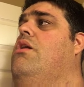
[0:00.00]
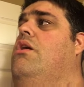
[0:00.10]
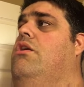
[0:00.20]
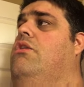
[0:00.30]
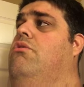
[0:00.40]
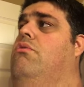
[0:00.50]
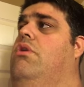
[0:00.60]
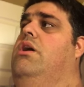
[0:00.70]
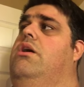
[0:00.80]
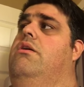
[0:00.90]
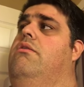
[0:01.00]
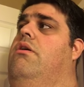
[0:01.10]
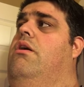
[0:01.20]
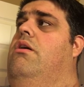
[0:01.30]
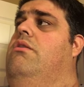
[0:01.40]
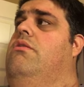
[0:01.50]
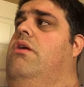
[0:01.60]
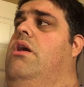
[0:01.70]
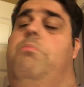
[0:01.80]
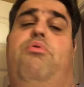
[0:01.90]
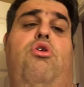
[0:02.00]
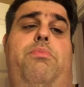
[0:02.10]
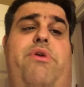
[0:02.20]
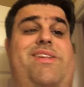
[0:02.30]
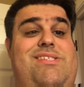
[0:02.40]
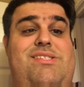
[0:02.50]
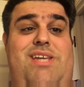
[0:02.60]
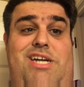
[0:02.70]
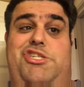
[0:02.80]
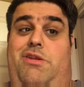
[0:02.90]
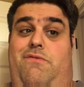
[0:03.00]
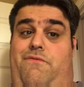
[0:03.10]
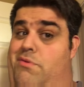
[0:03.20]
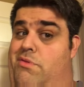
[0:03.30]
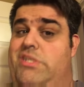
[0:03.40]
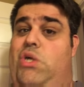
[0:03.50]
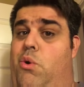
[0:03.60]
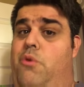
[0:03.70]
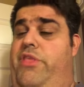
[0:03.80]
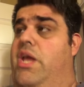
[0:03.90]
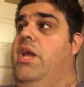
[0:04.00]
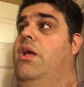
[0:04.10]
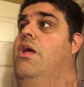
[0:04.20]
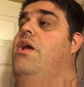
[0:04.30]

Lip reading: an appropriate discussion for this whole thing.